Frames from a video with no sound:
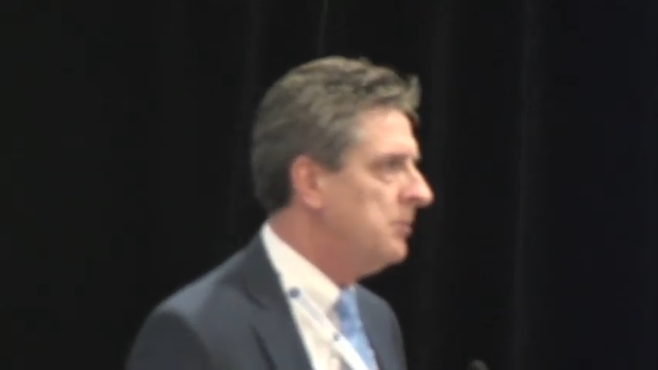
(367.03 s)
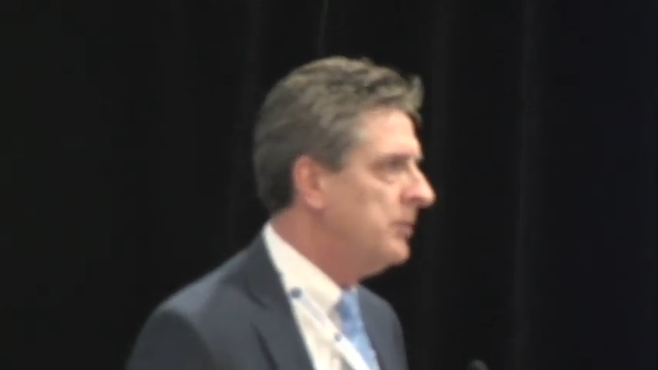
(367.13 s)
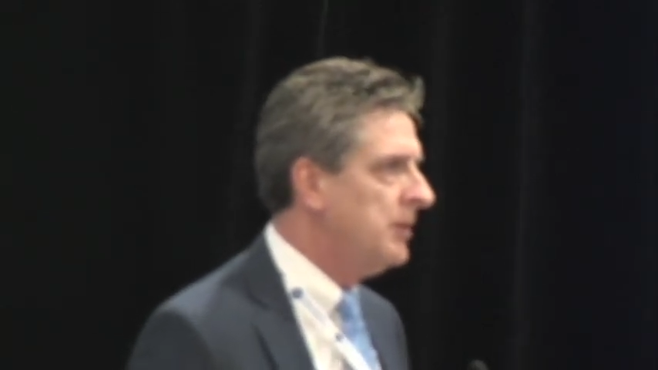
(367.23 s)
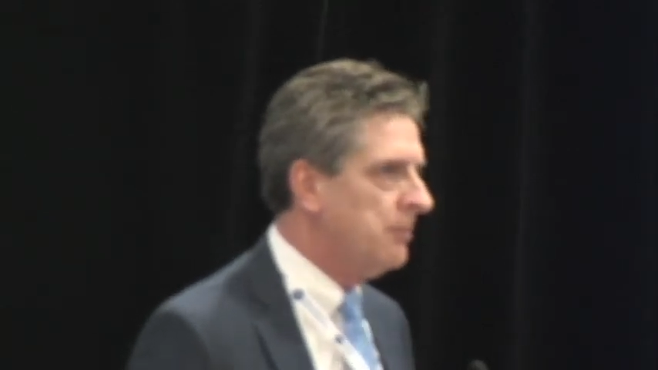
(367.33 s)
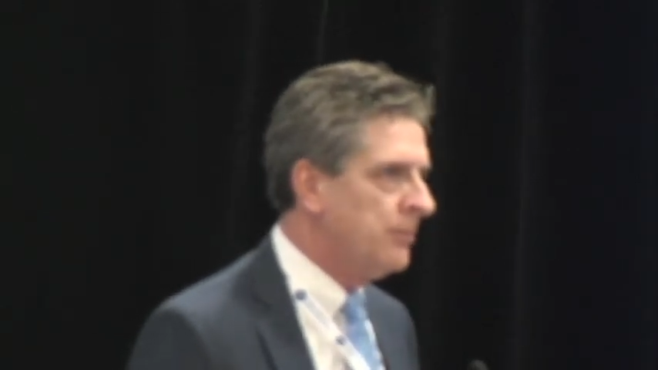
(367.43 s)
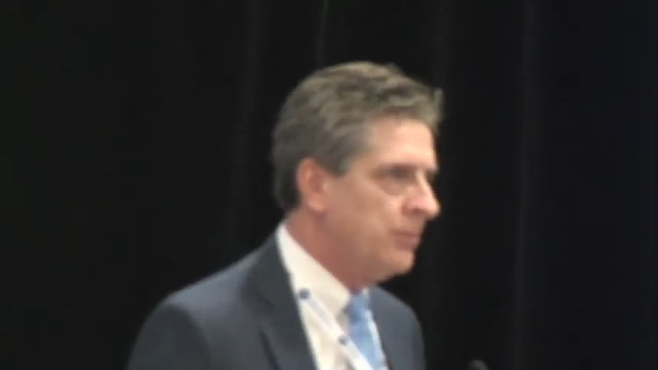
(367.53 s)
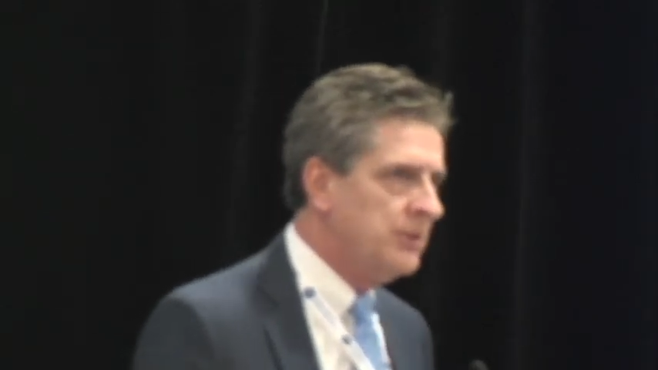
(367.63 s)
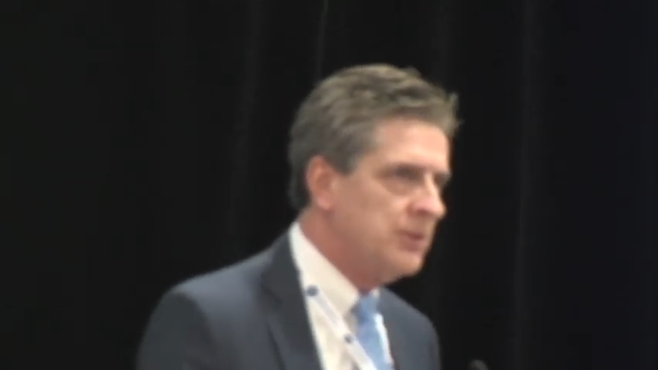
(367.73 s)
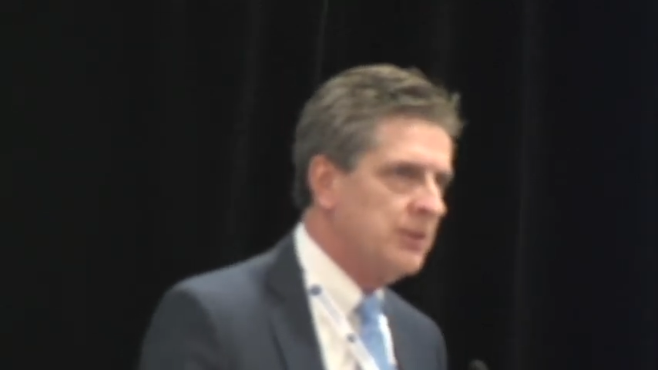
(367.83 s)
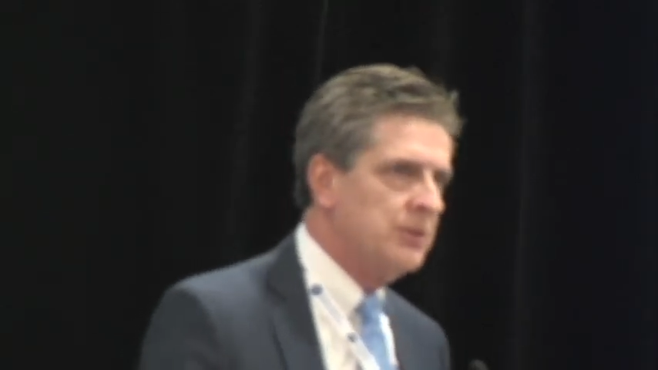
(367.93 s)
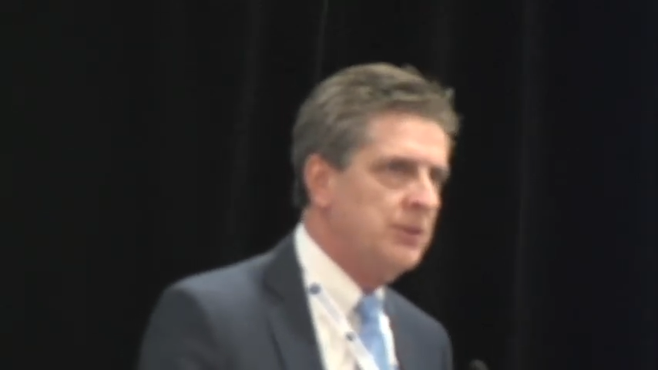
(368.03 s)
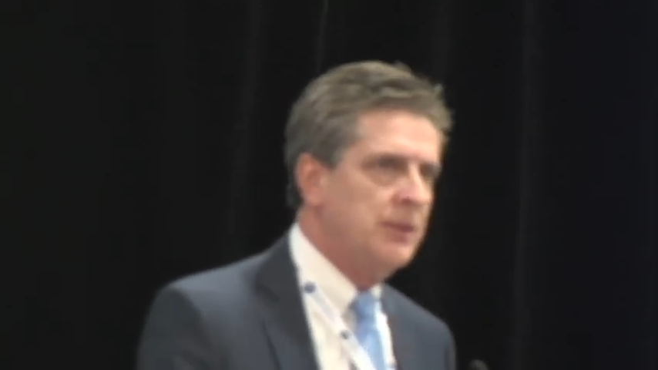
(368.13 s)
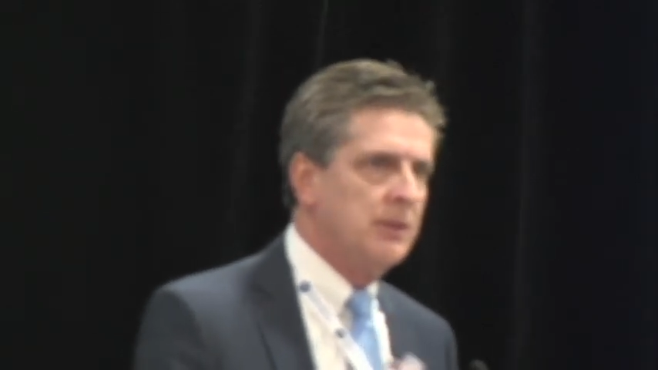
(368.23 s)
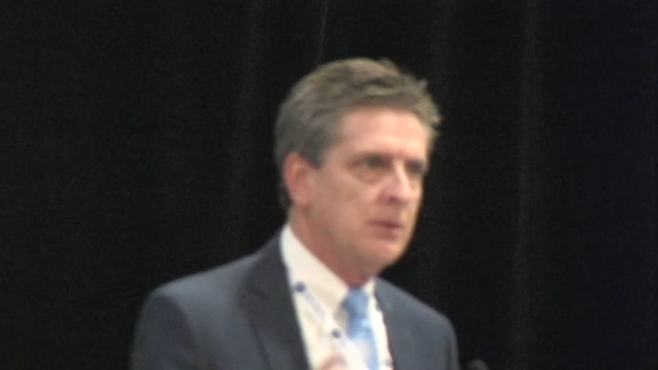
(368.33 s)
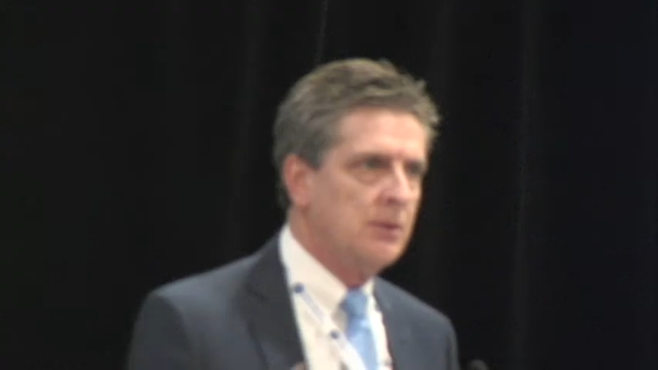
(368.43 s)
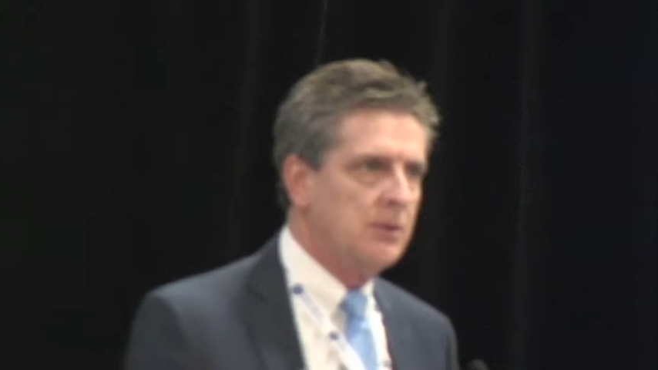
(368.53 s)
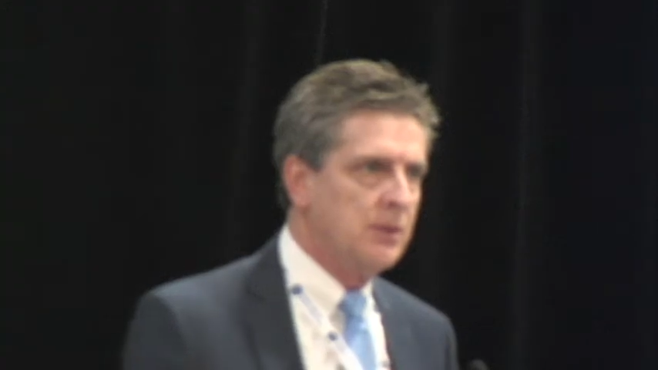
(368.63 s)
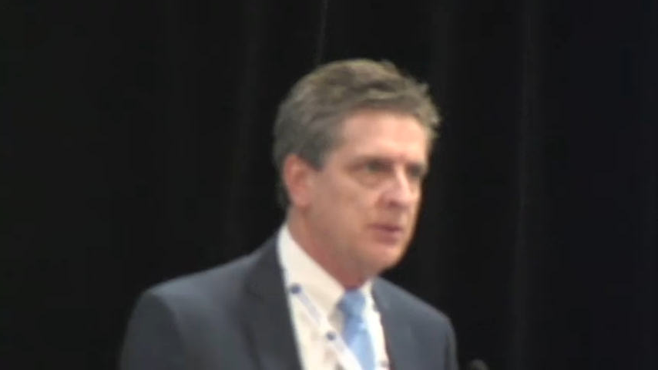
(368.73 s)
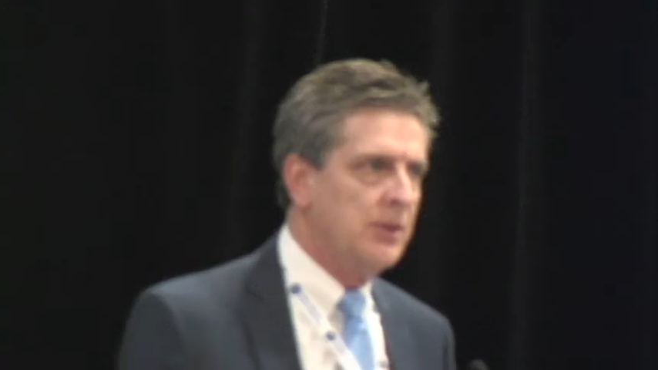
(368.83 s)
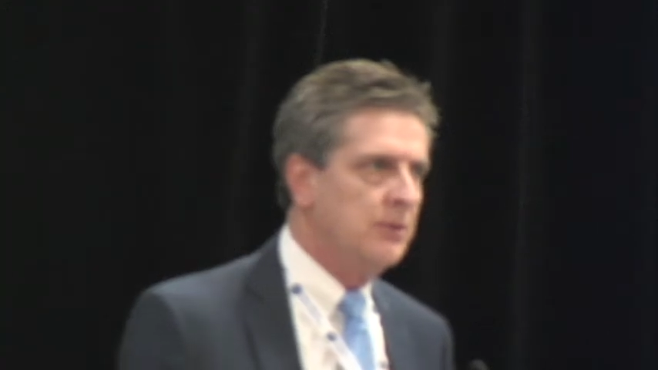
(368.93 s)
moving up 360 along
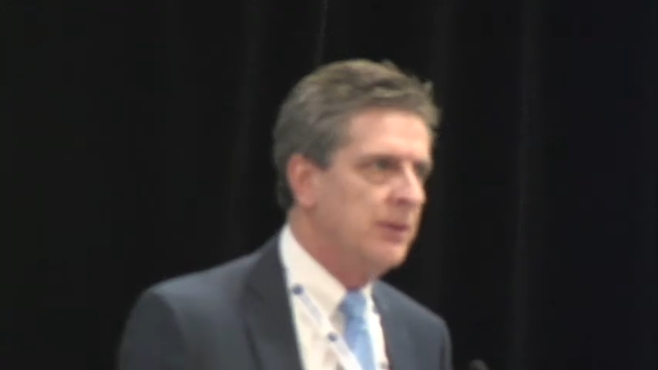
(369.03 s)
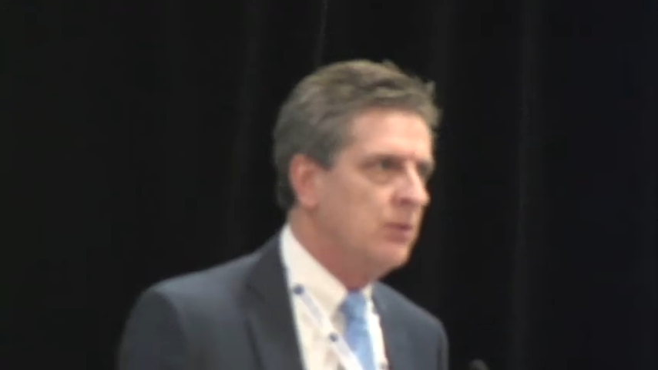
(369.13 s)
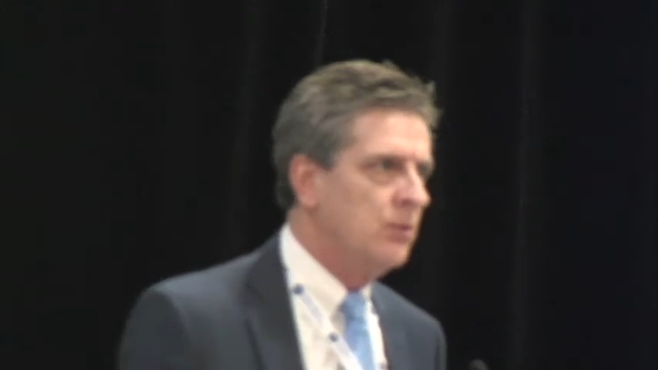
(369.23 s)
the TRE